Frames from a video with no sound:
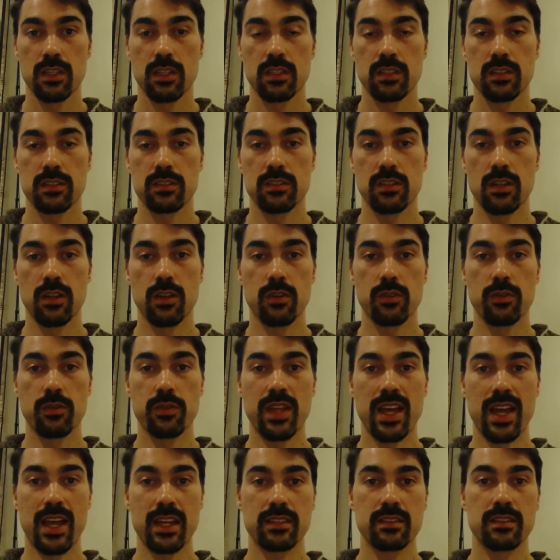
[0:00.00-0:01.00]
So
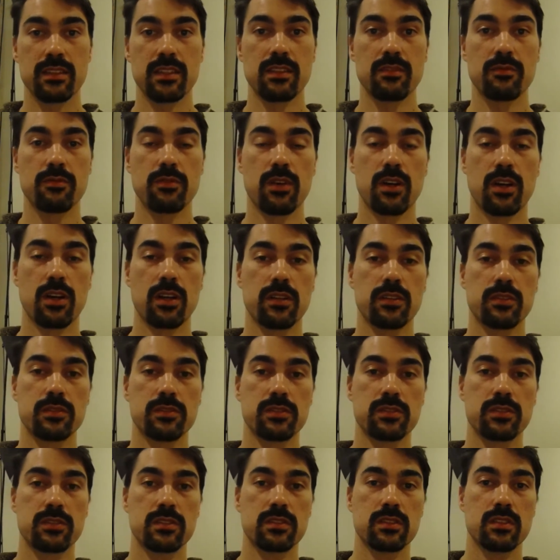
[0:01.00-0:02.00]
that
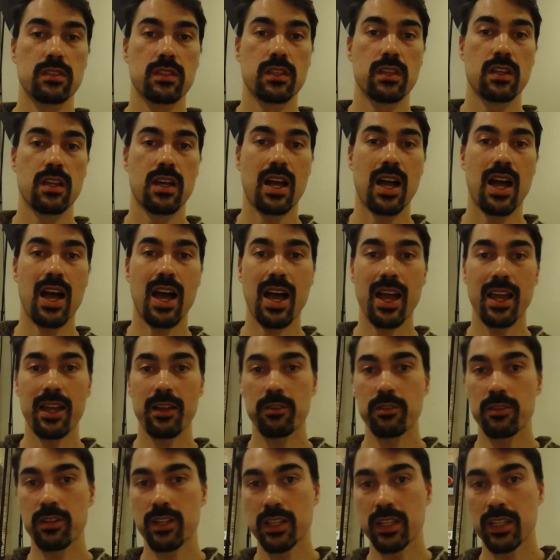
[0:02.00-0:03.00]
involves
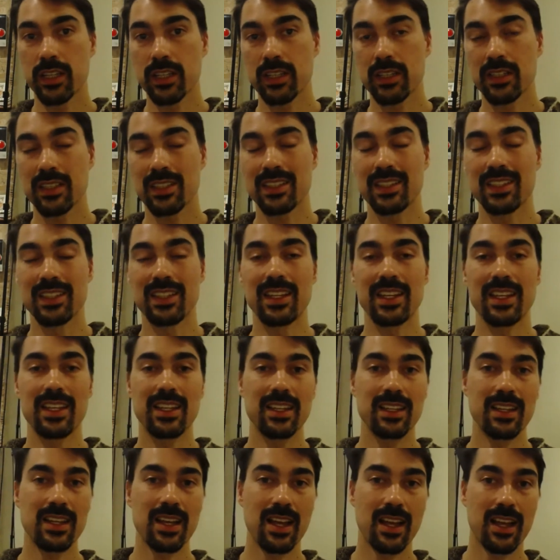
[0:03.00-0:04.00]
hiring,
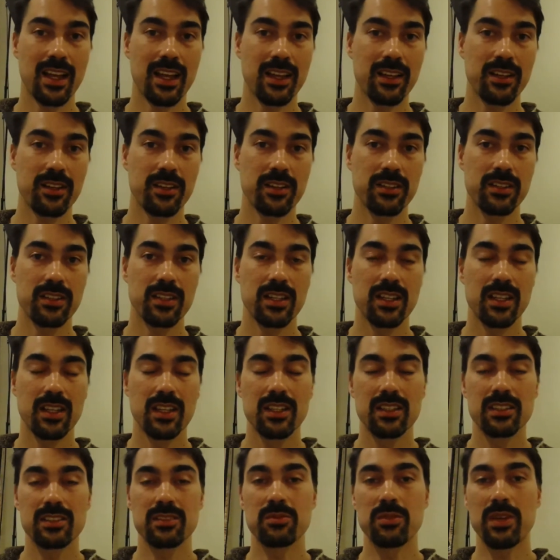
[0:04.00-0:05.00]
getting hired.
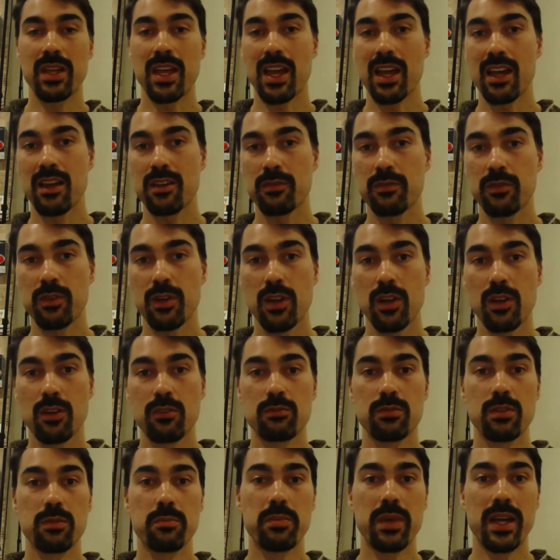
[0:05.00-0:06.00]
So we have
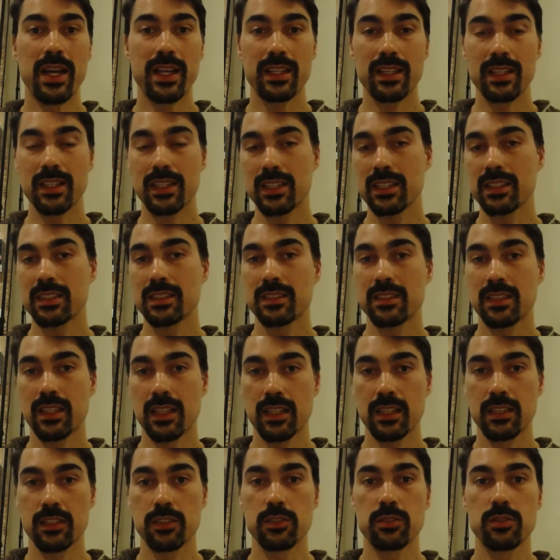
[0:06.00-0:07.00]
Rebecca
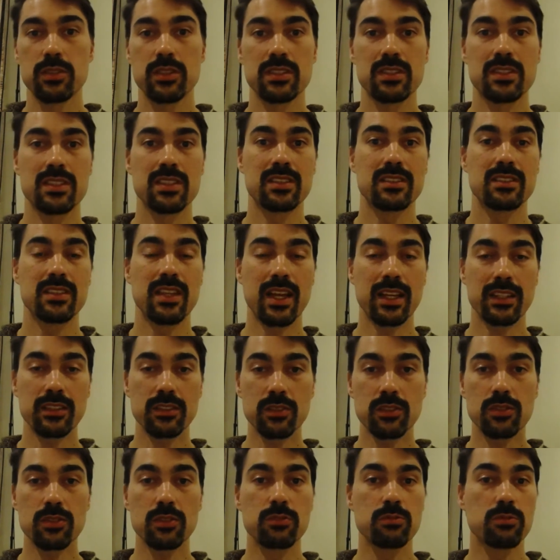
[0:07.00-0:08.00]
Kinsella, who is the
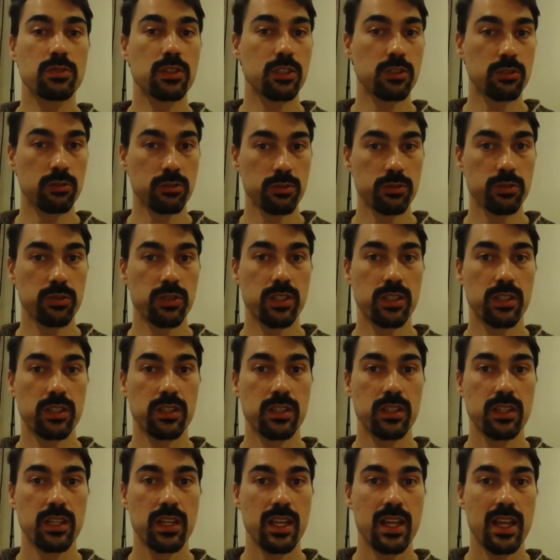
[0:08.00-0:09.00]
technical recruiter
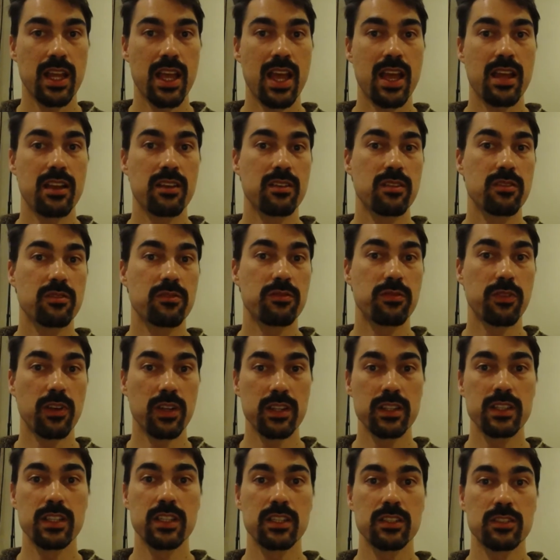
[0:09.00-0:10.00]
at
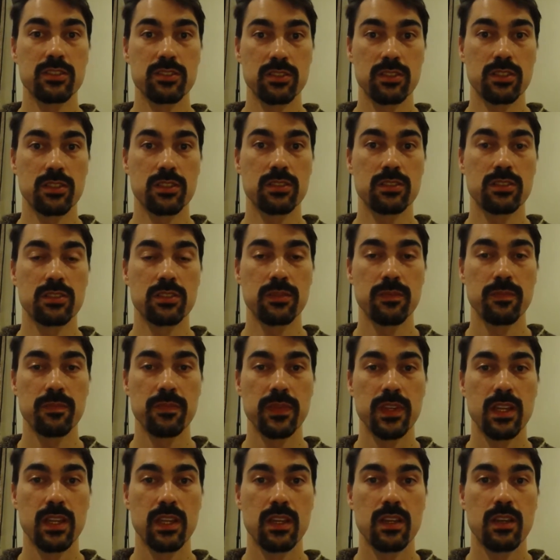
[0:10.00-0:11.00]
Funding Circle,
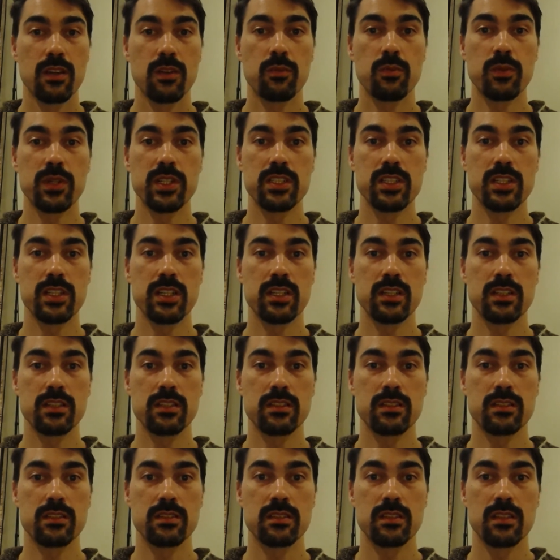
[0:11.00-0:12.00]
which
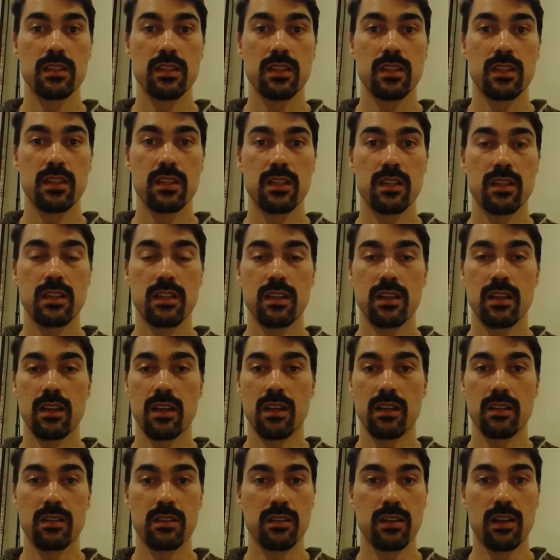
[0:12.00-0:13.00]
is
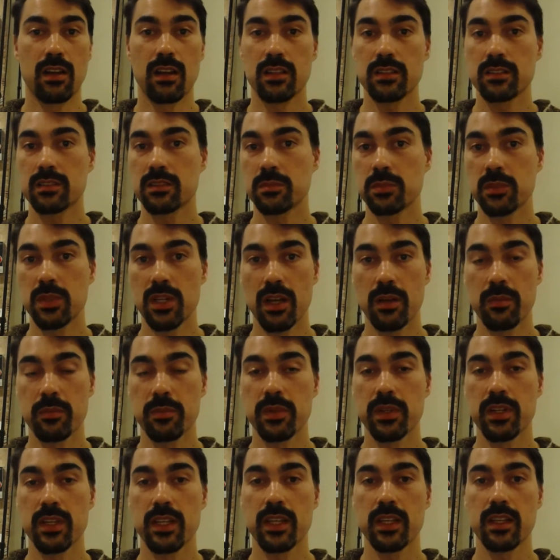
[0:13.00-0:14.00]
an awesome
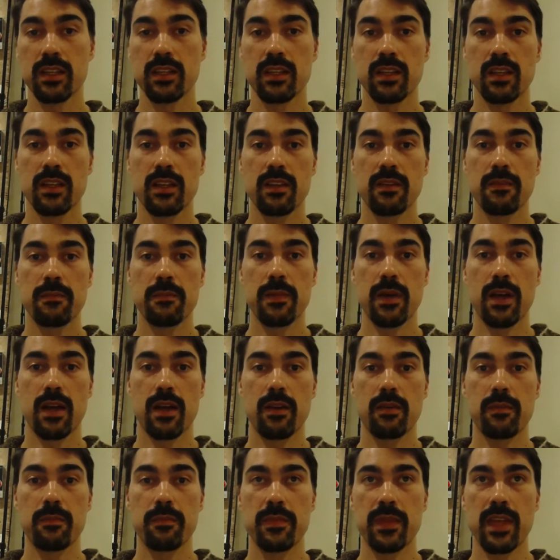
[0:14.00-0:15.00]
company.
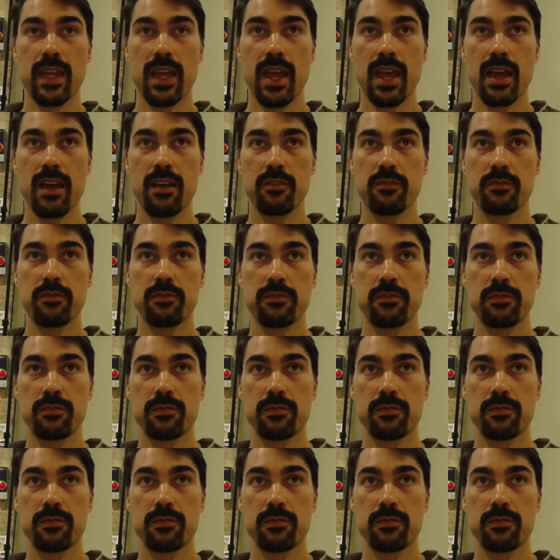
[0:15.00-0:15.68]
They have